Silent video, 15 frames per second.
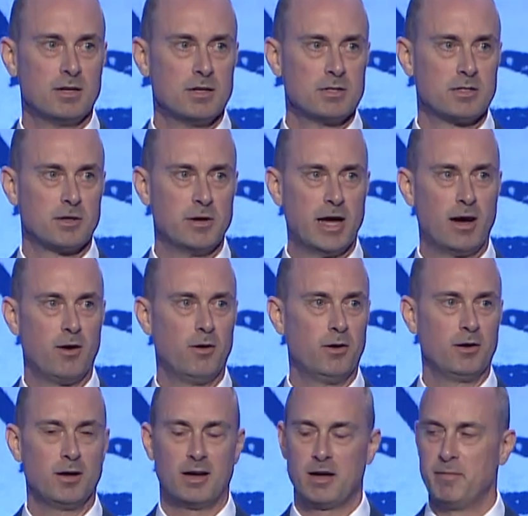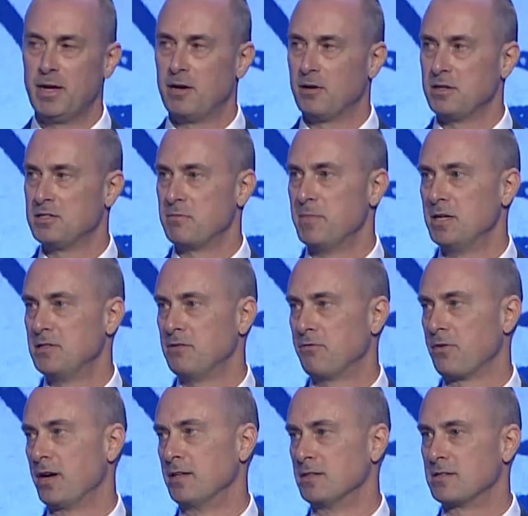So now I made all these amazing
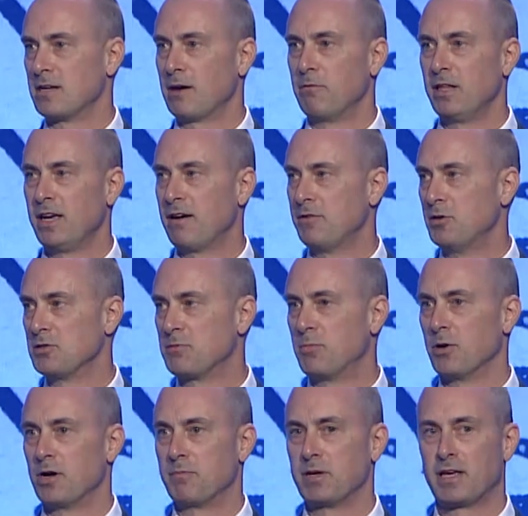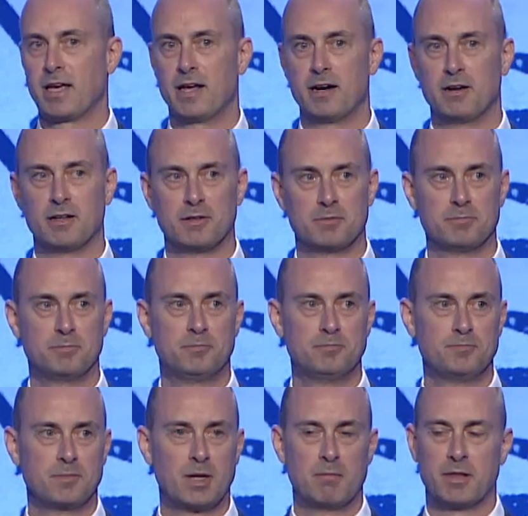friends. I really have no support up in Canada,
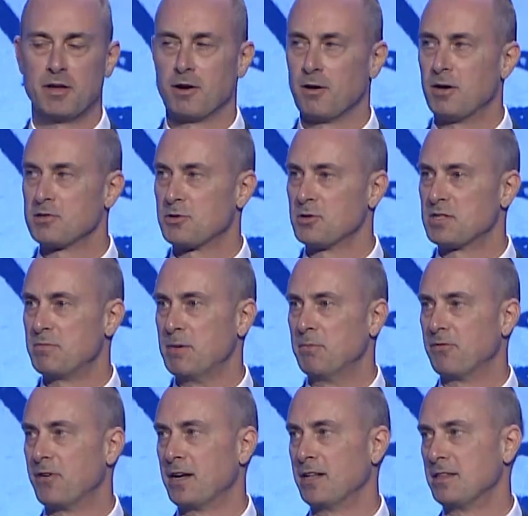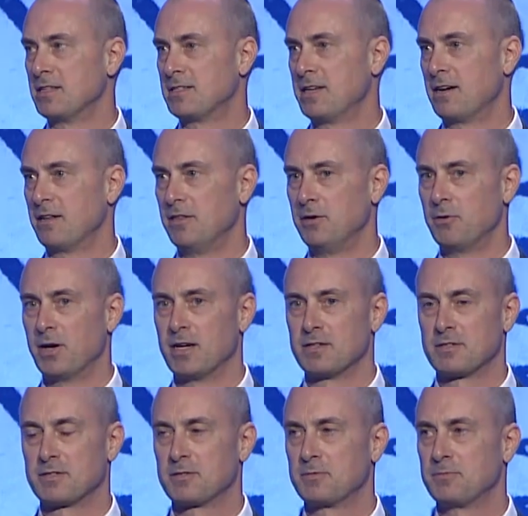but there are all sorts of people fighting this down in the US.